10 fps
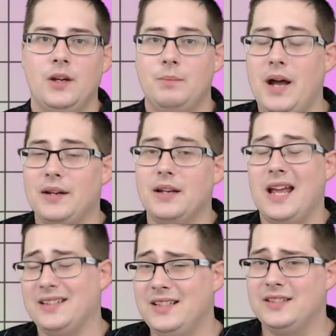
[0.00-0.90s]
But
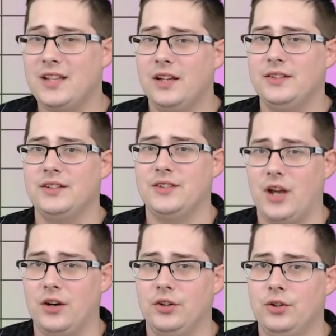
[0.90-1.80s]
as these scientists
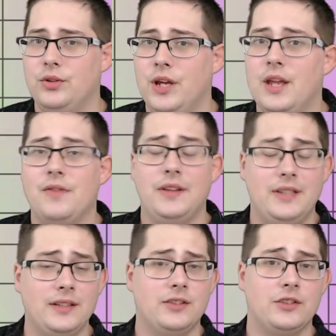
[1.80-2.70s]
argued, they
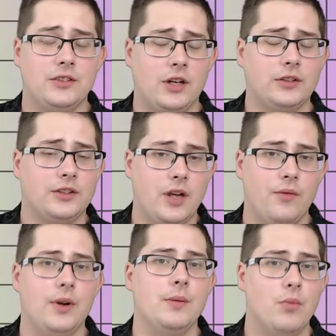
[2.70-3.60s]
did start
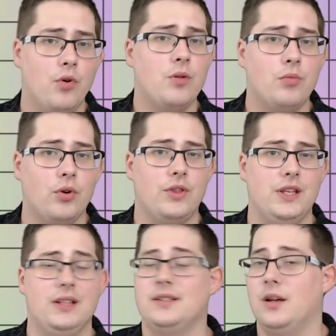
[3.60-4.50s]
discovering more and more
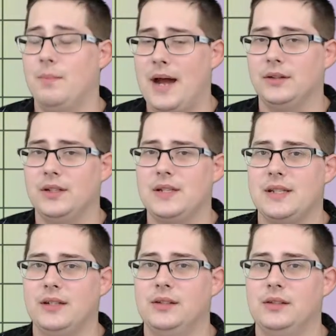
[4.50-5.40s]
things about the
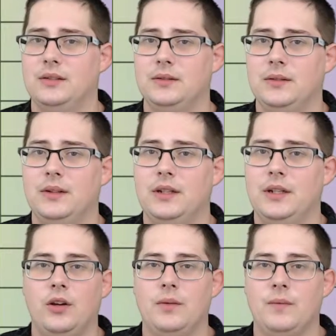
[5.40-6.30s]
cell.
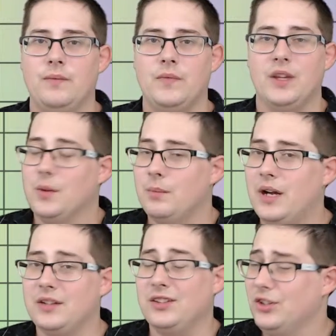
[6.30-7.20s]

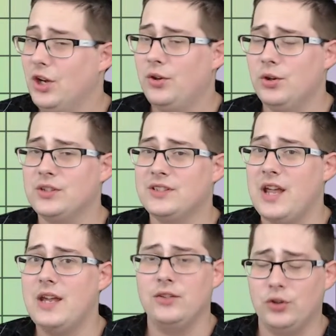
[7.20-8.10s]
But you know the old
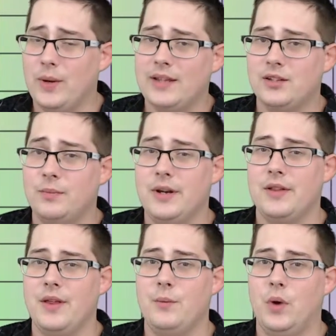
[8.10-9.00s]
saying, two heads are better
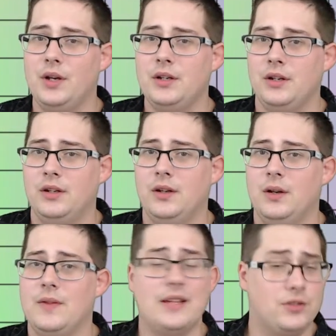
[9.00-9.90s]
than one?
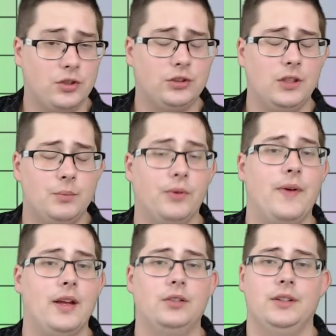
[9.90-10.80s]
That certainly
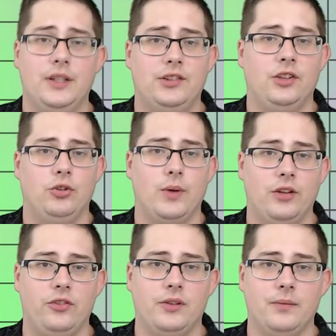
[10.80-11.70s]
prevailed in this
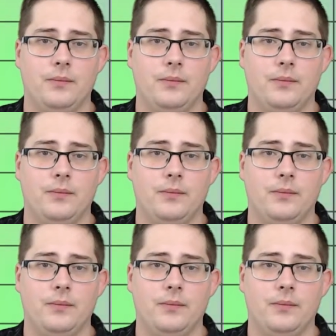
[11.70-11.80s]
situation.